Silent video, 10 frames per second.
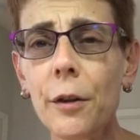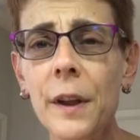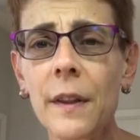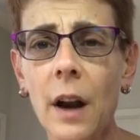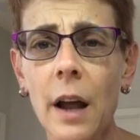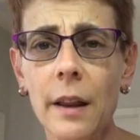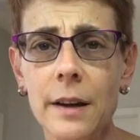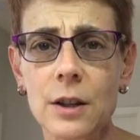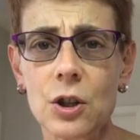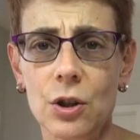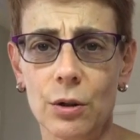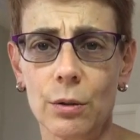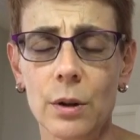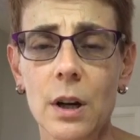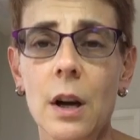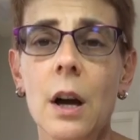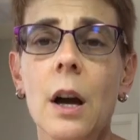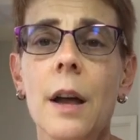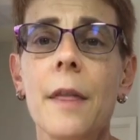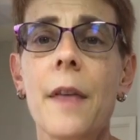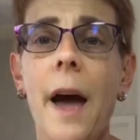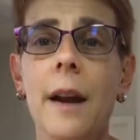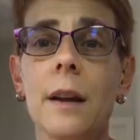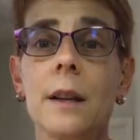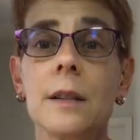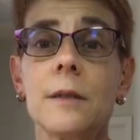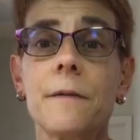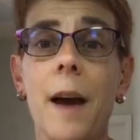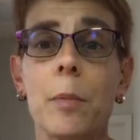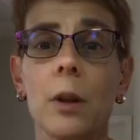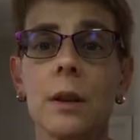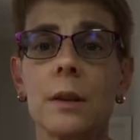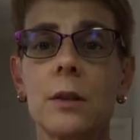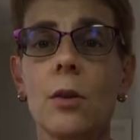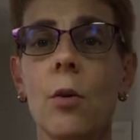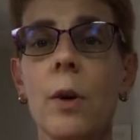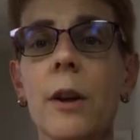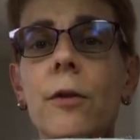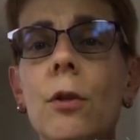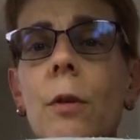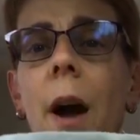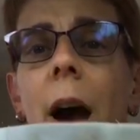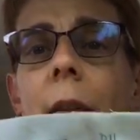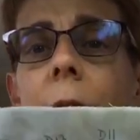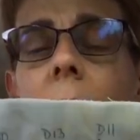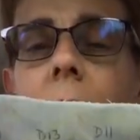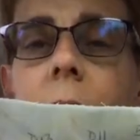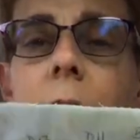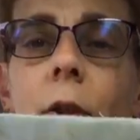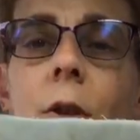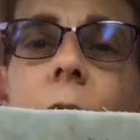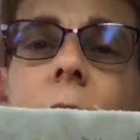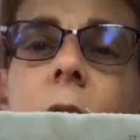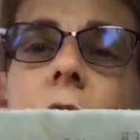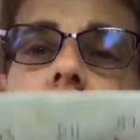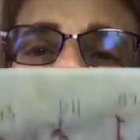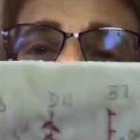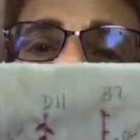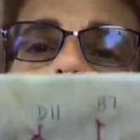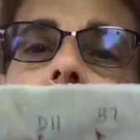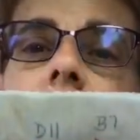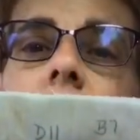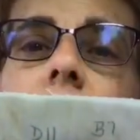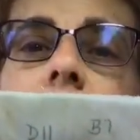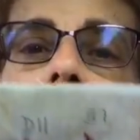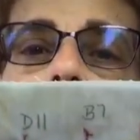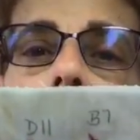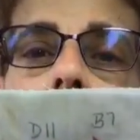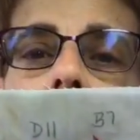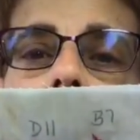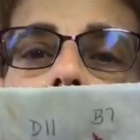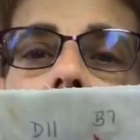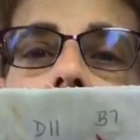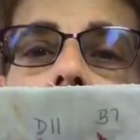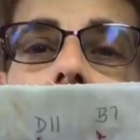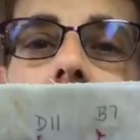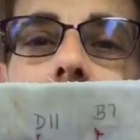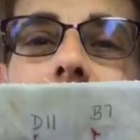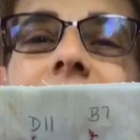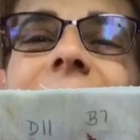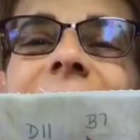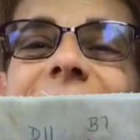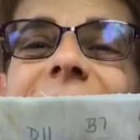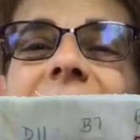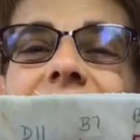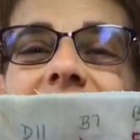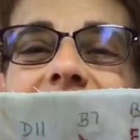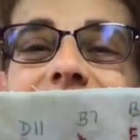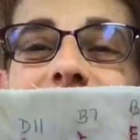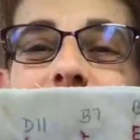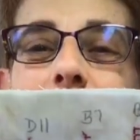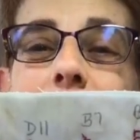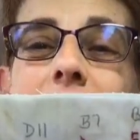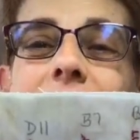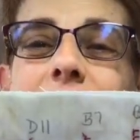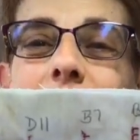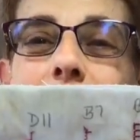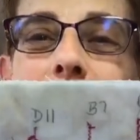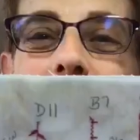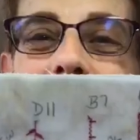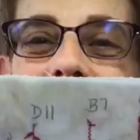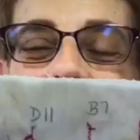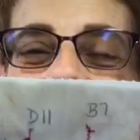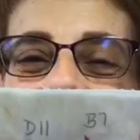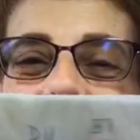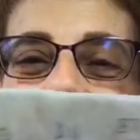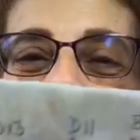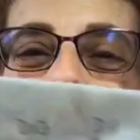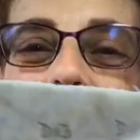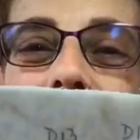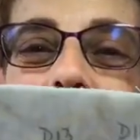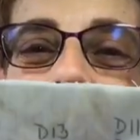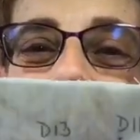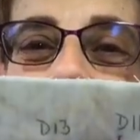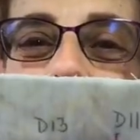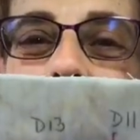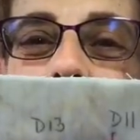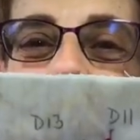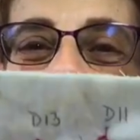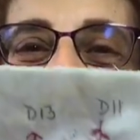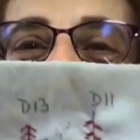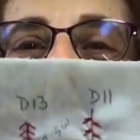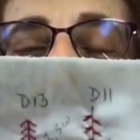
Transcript: thing that I like to do that is fabulous. So if you find a decorative stitch that you like, stitch it out. Thanks, Sue. I made cranberry sauce this morning. Sue saw me post it.